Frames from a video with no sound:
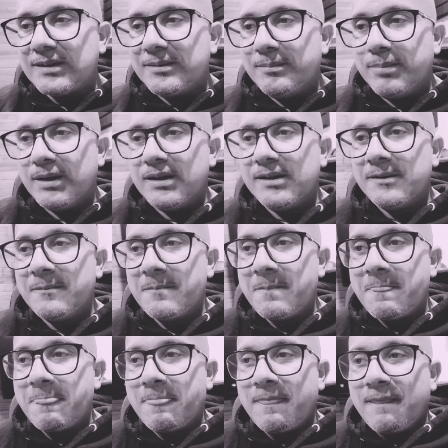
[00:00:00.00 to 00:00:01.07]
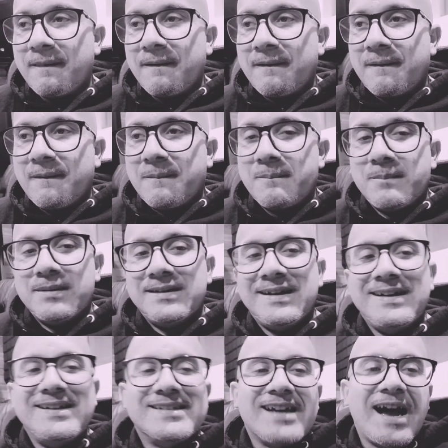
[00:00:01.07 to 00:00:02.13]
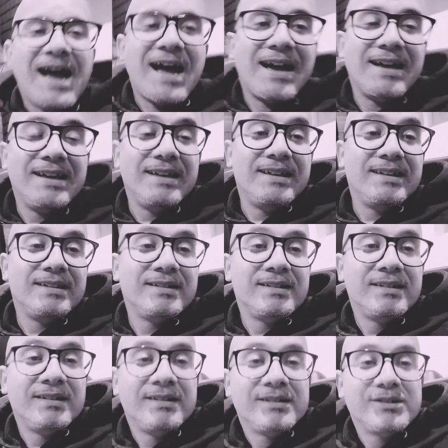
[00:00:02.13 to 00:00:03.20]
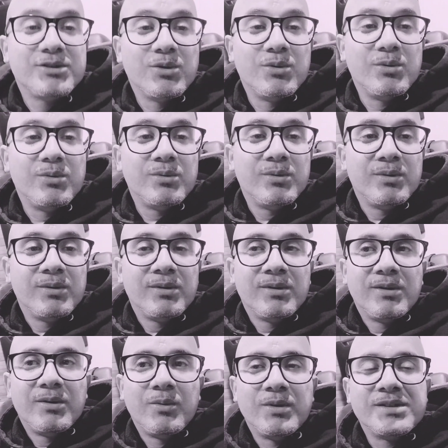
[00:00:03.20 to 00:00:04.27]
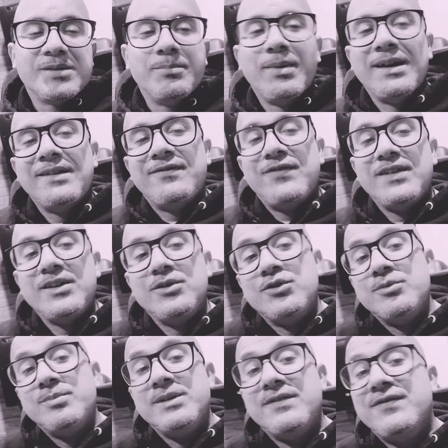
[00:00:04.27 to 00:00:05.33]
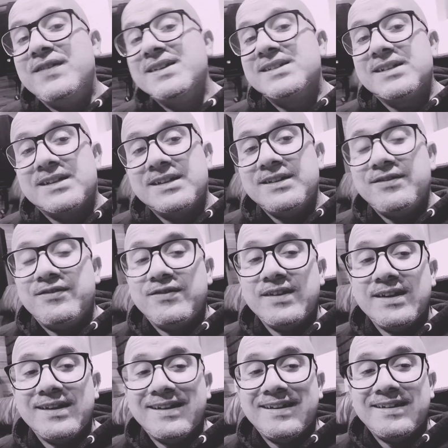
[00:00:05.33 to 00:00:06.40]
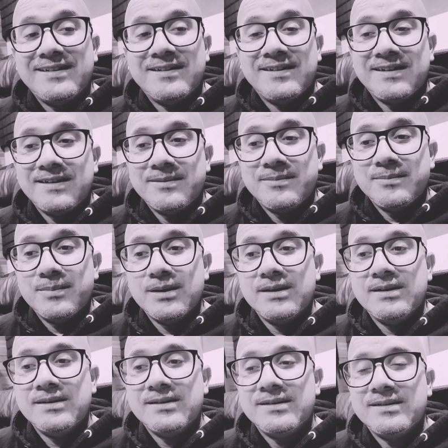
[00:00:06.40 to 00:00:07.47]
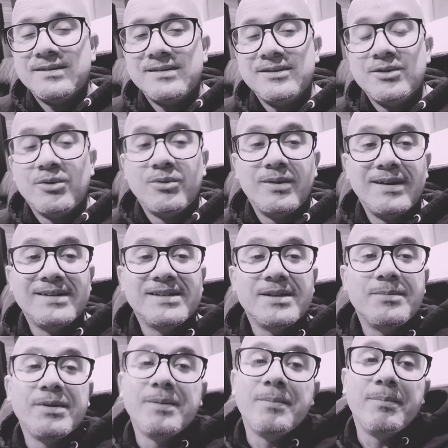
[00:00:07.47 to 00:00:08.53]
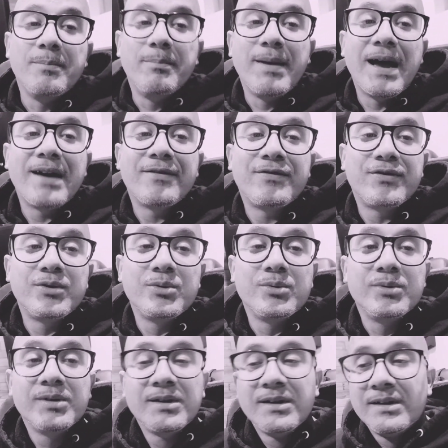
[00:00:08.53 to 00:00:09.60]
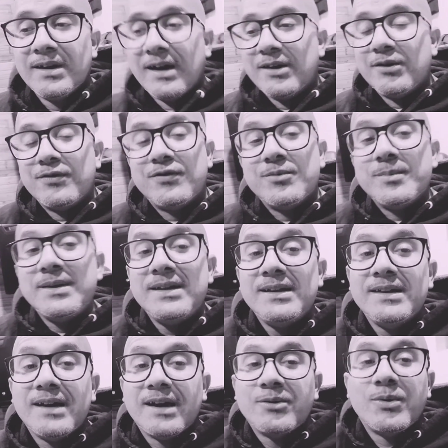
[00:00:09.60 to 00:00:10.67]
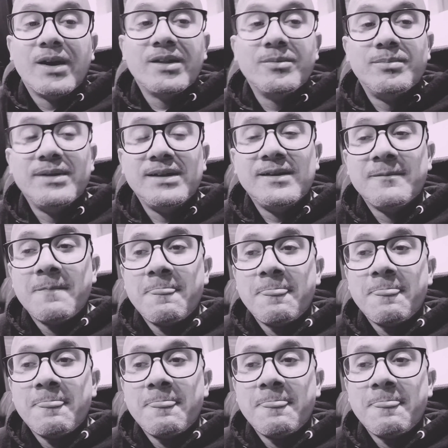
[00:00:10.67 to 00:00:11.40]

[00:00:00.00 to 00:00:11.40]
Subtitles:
But then he's a hothead. So what does it benefit you to be physically fit, but exhibit bad fruit? I know for me, I'd rather be